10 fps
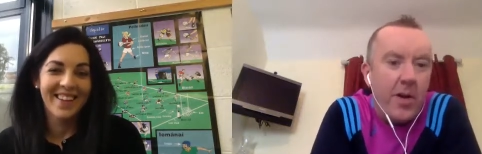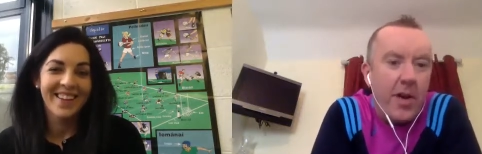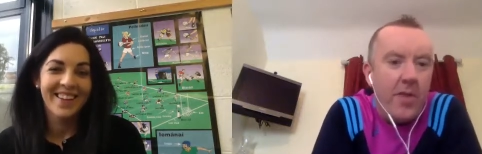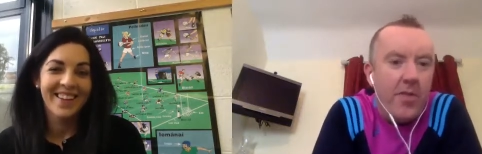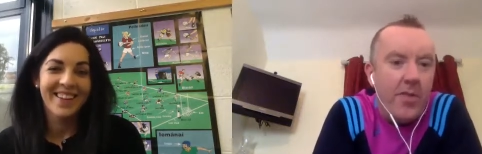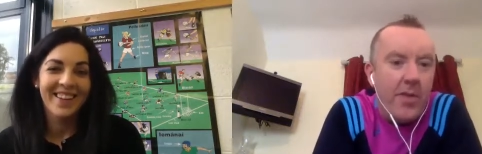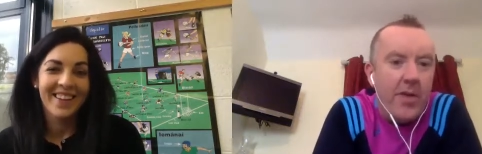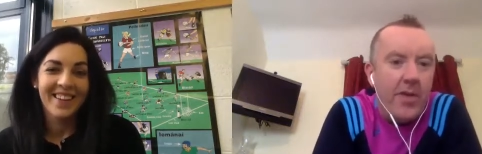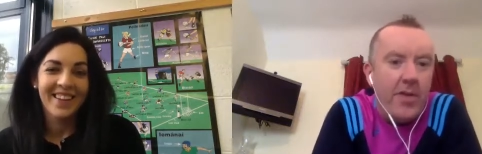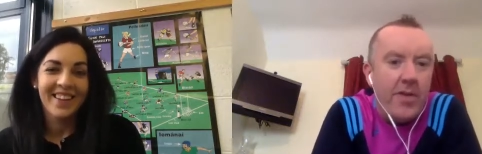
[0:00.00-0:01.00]
Speaker 1: How have you
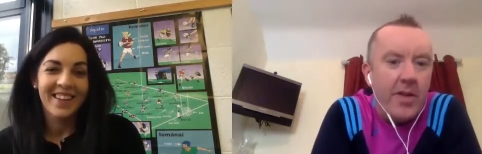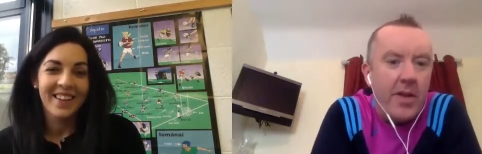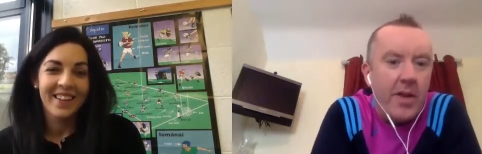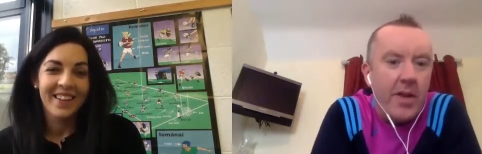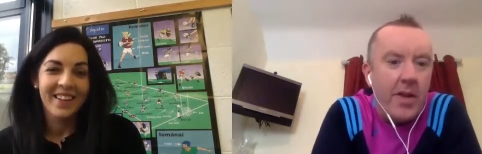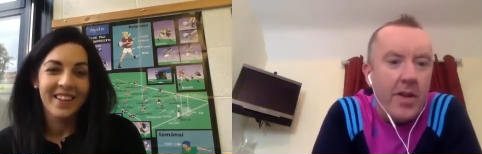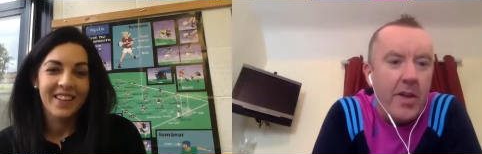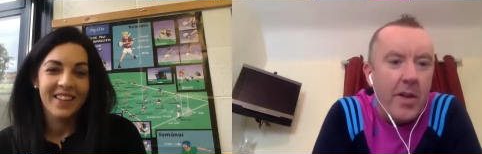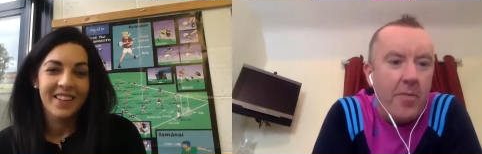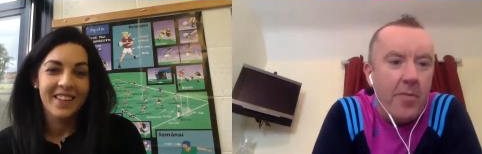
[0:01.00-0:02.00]
found everything and, and,
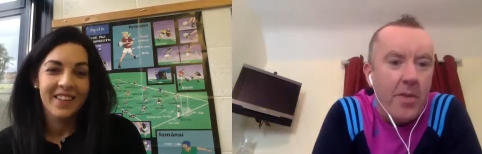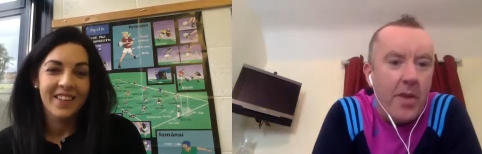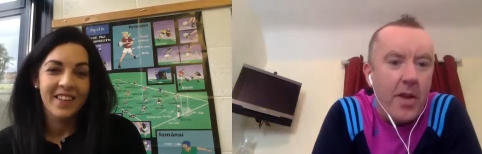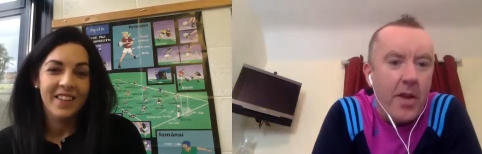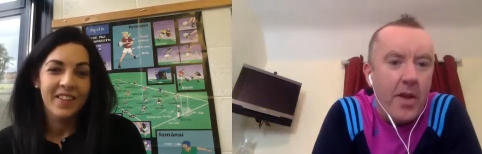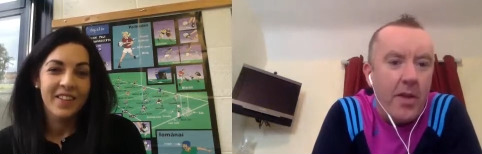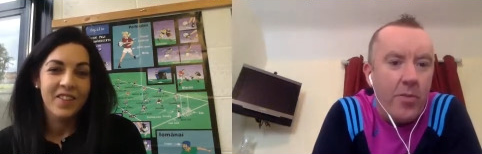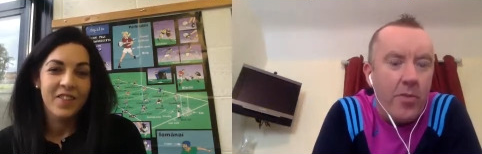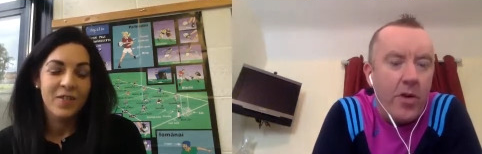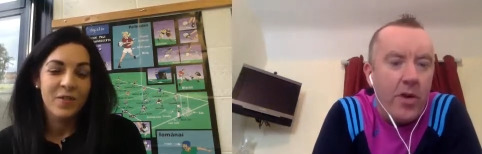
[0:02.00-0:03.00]
and, uh, and the
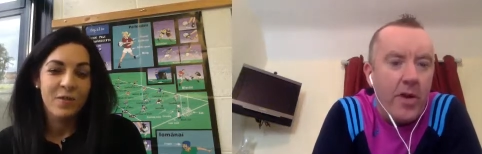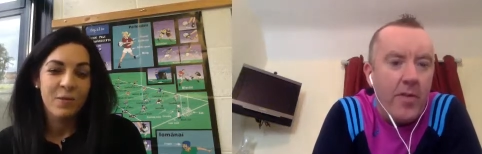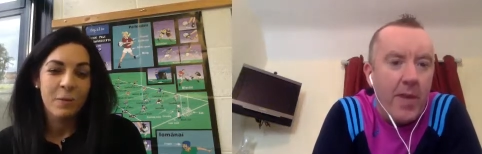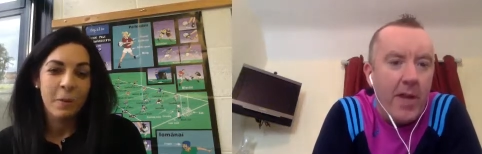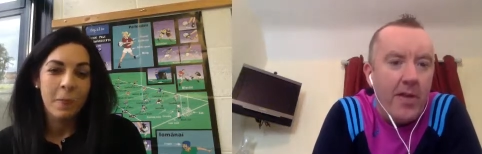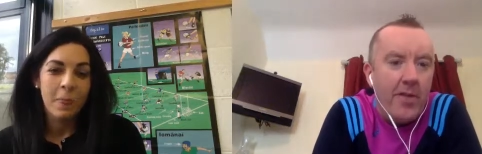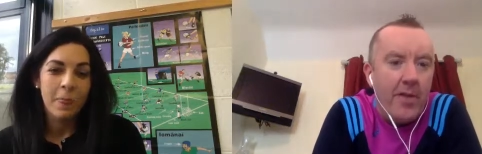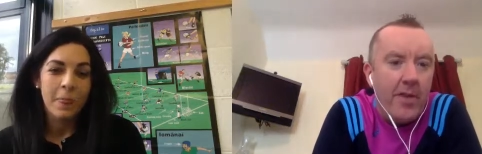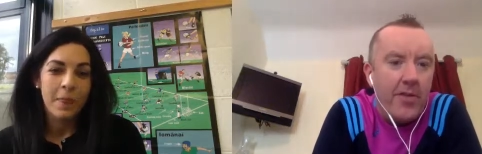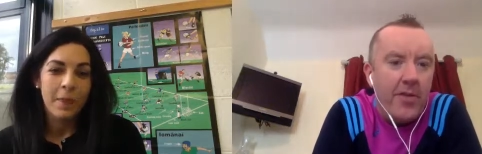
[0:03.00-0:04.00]
work life balance
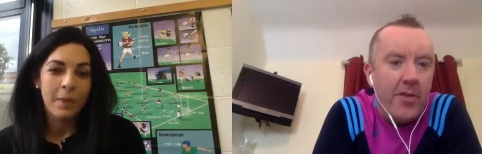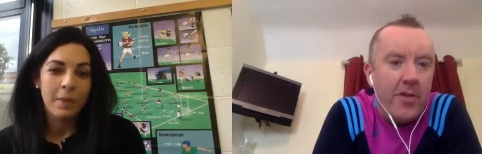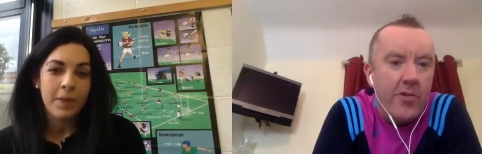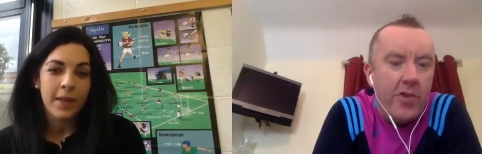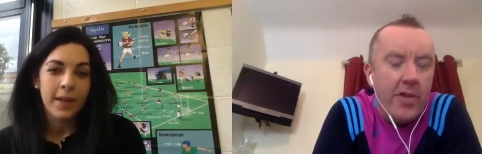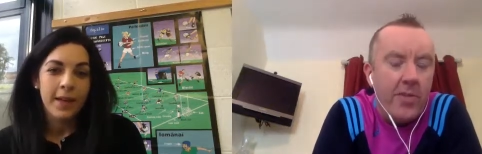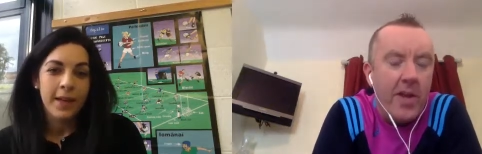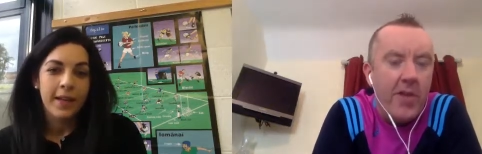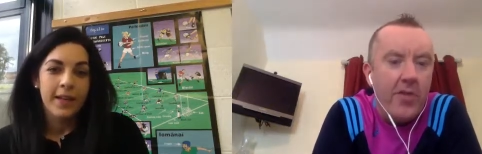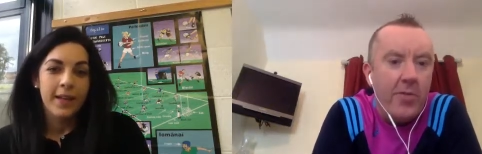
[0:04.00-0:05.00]
that you're, you're trying to
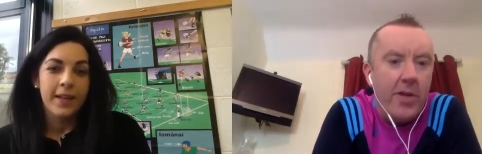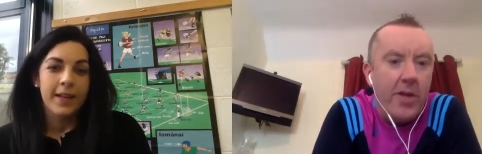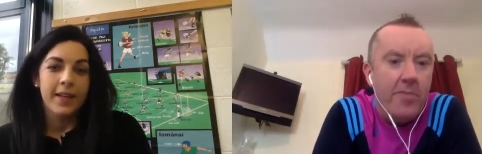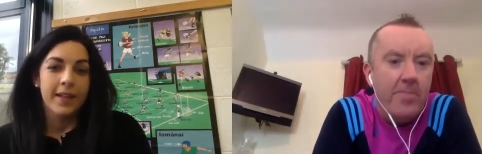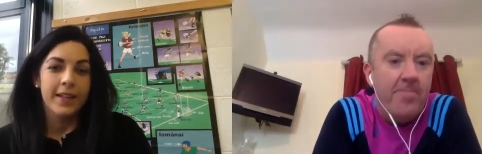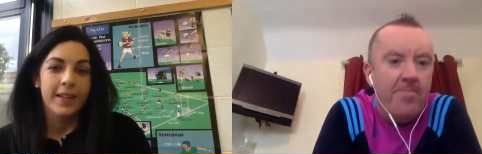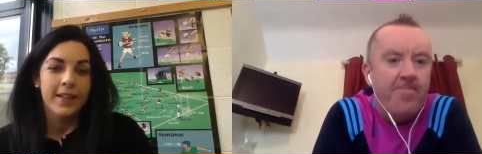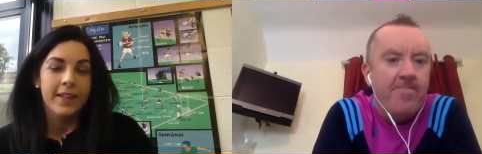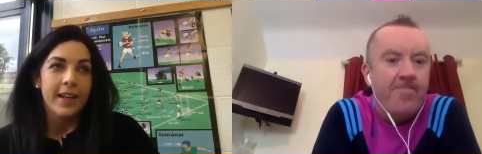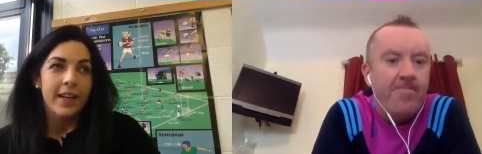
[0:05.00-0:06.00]
manage as well?
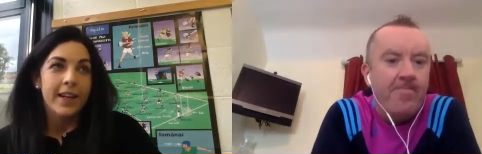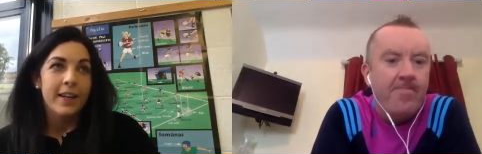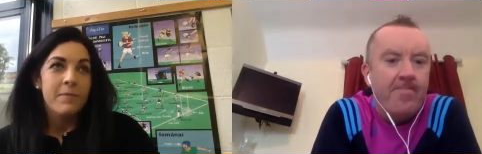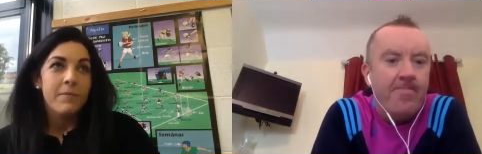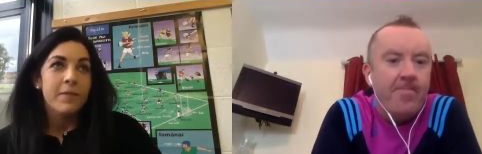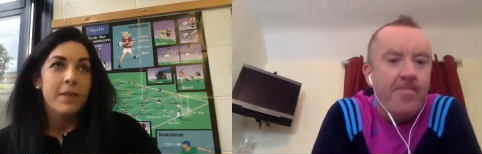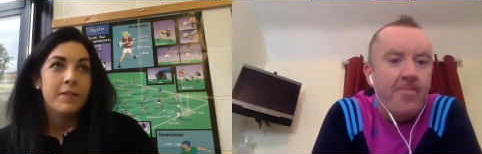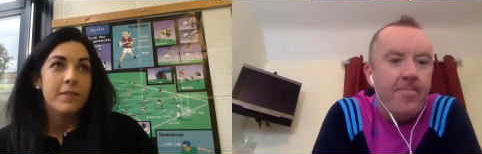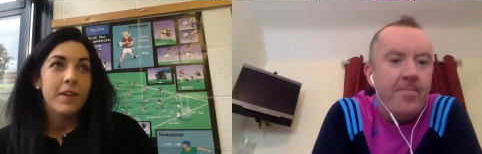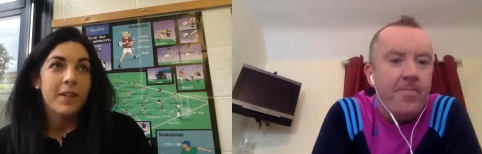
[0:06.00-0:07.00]
Speaker 2: Um,
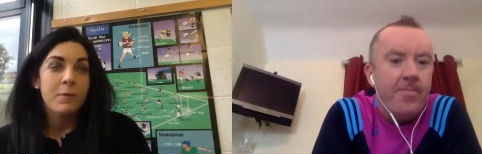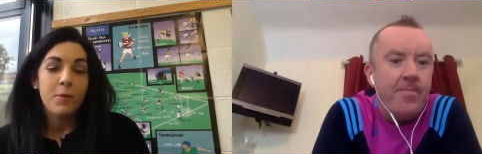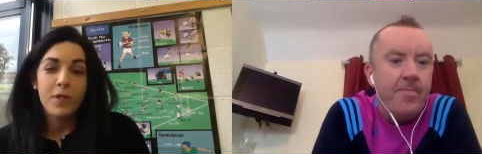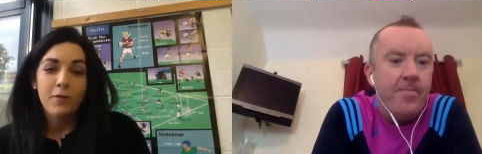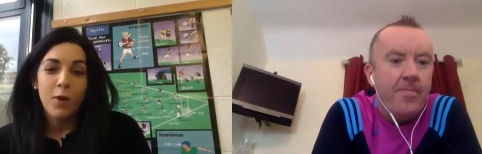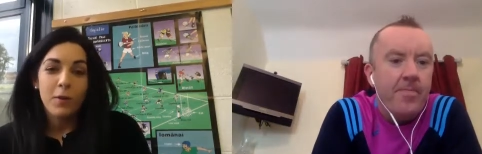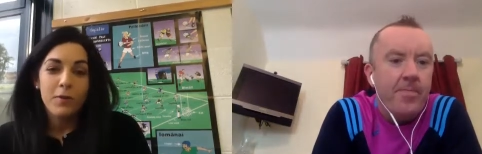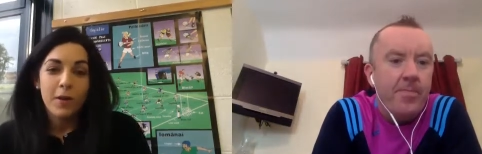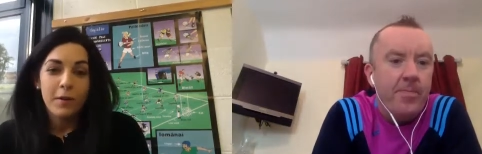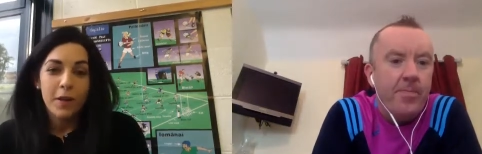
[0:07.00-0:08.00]
I suppose I've always
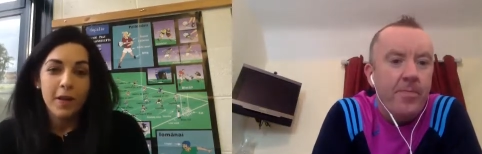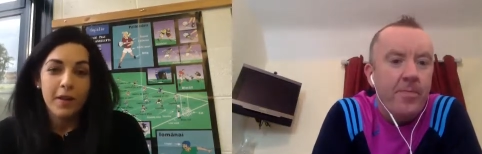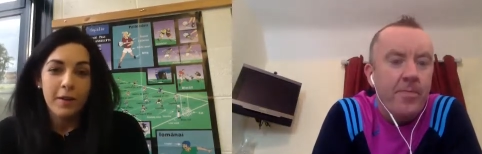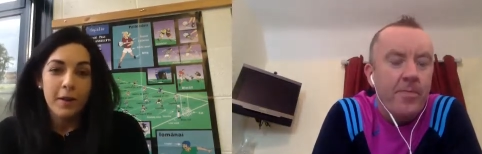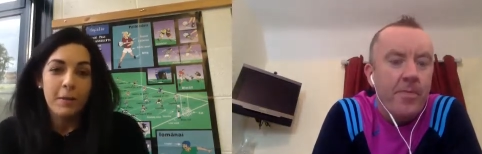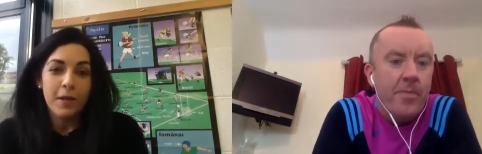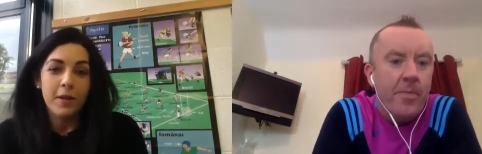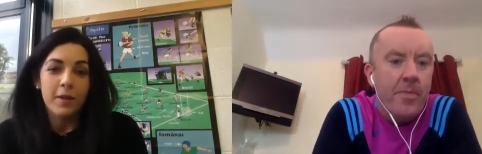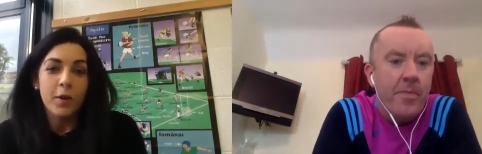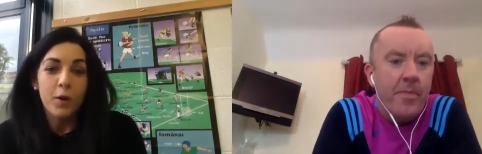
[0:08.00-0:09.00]
found that I, I'd
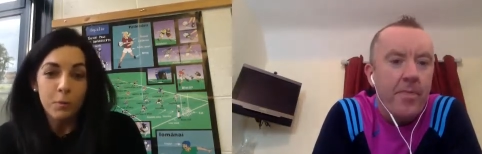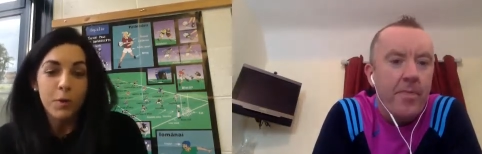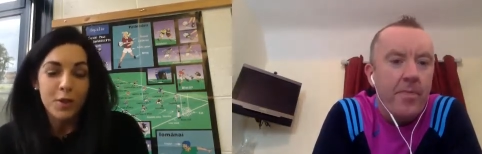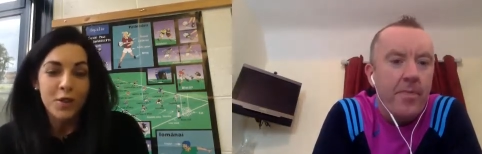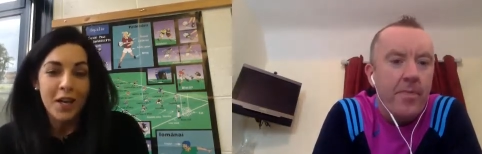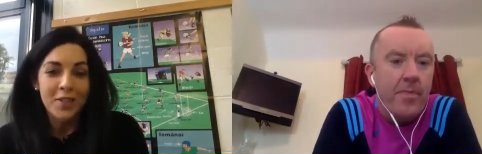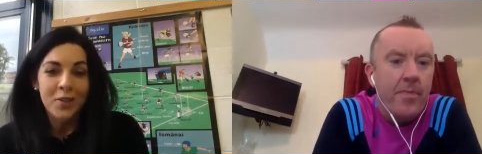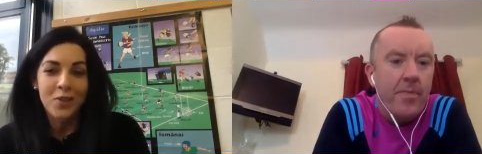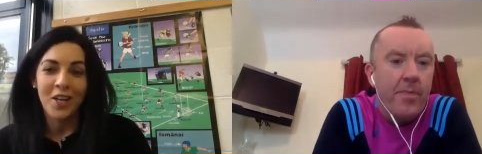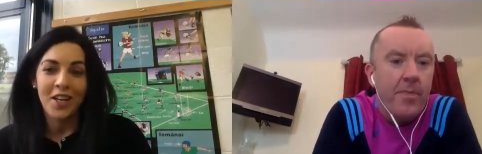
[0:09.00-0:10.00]
be good
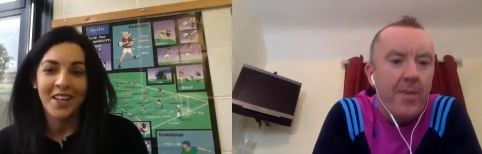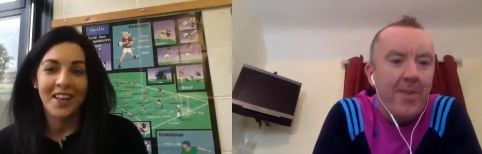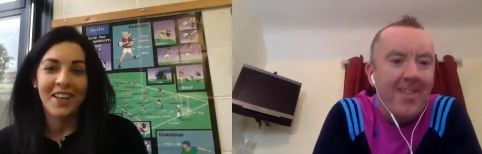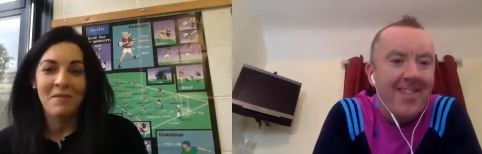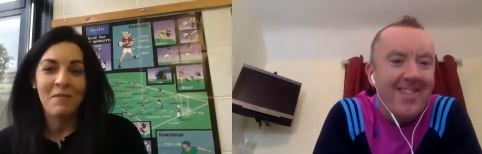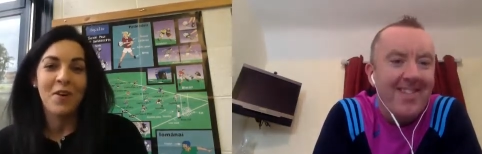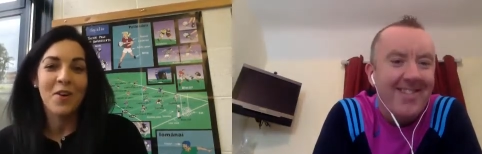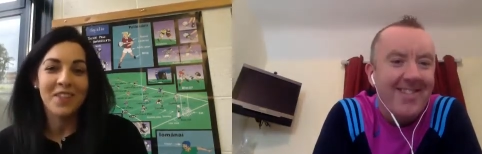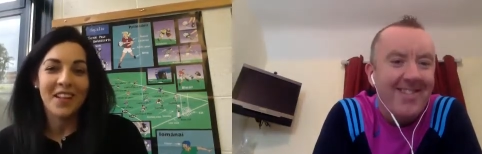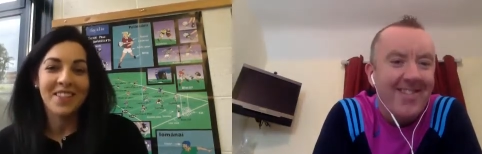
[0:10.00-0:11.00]
multitasker, Jackie. Um, I've
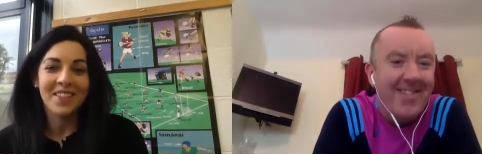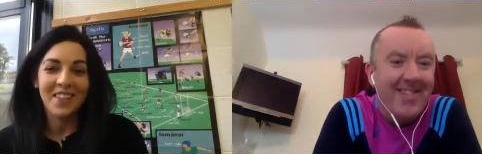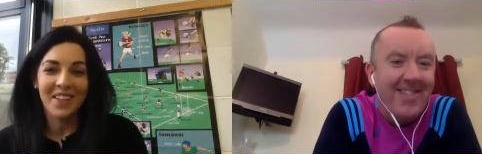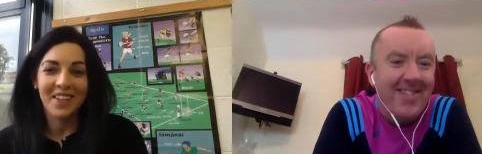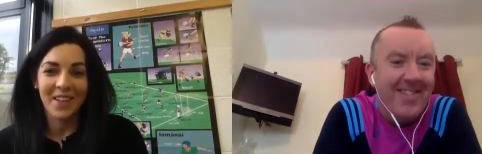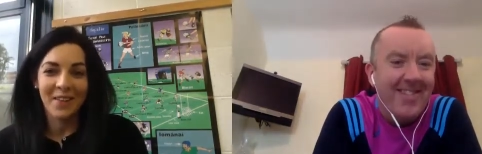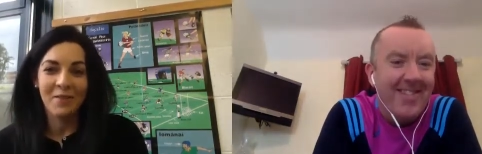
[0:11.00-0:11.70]
learned that skill, I think,